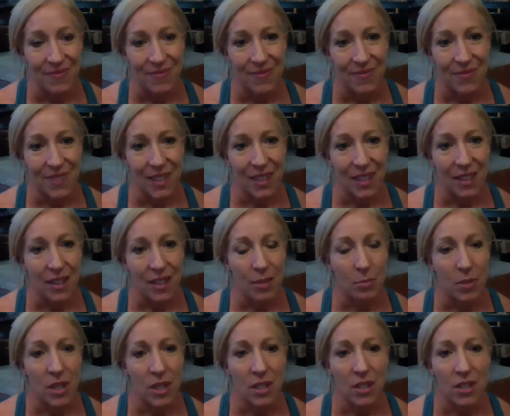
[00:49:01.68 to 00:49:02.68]
It can
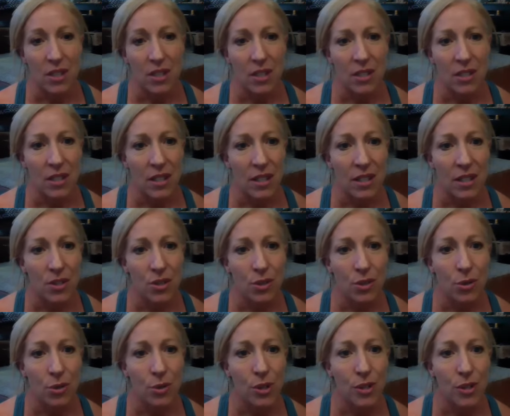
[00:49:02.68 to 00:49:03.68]
be just
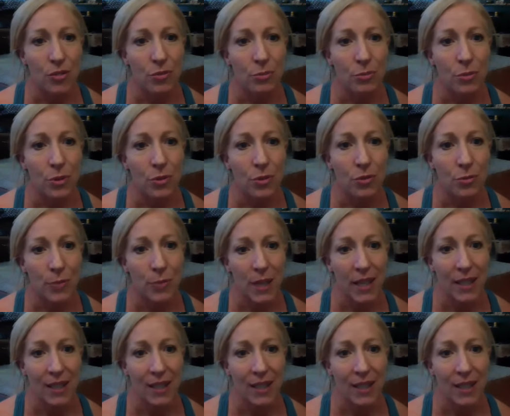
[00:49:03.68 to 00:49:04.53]
intuitive movement.